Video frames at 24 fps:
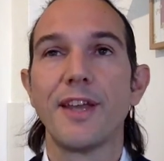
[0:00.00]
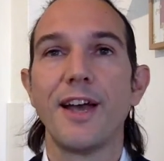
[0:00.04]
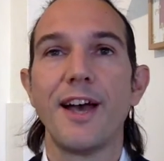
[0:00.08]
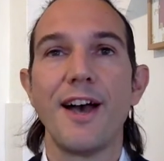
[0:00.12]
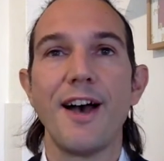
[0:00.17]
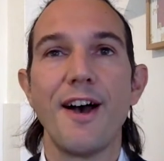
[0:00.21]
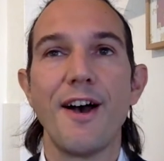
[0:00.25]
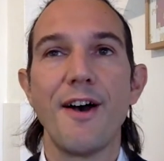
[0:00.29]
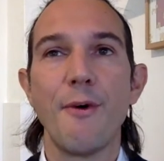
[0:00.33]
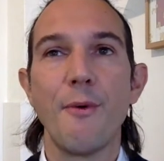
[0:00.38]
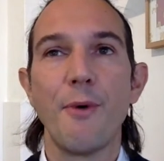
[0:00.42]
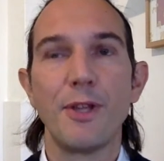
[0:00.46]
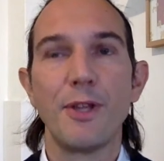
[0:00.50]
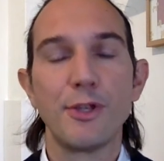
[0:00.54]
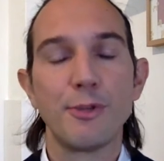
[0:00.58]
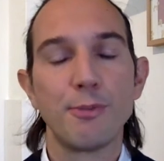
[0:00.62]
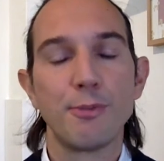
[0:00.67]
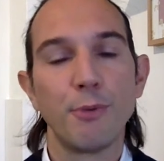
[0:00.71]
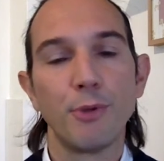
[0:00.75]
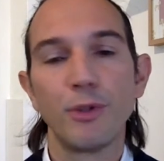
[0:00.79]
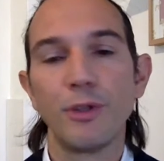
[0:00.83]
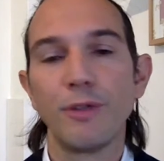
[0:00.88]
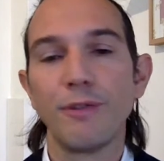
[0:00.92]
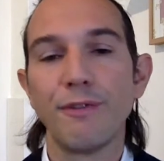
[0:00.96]
one's
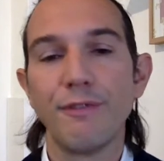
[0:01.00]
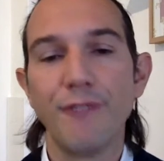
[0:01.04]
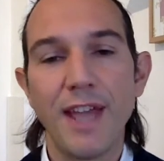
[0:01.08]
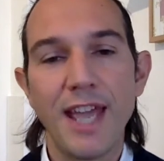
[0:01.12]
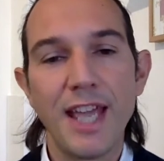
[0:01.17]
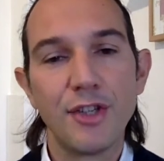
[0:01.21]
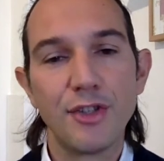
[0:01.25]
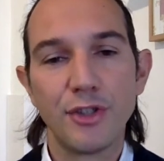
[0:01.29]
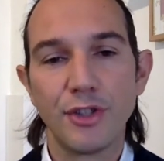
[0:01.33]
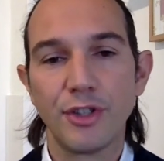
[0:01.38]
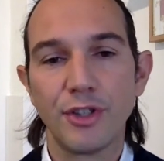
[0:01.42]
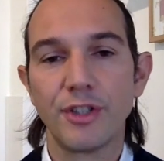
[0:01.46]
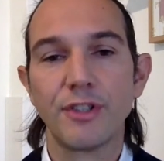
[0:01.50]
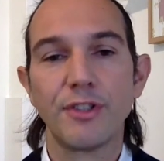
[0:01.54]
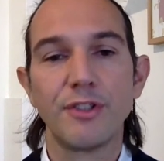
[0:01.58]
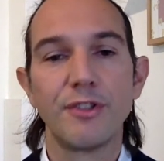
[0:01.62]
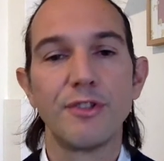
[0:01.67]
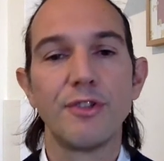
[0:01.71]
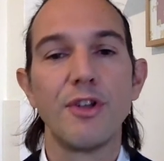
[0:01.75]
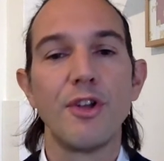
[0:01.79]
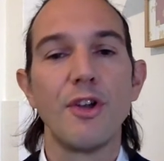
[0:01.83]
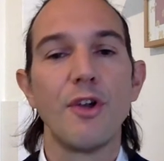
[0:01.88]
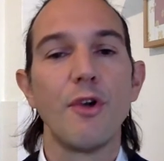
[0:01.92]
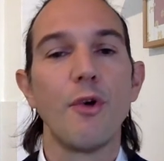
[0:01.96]

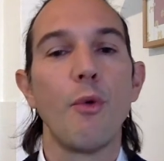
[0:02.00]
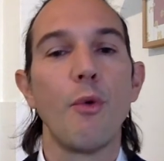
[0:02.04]
motivation,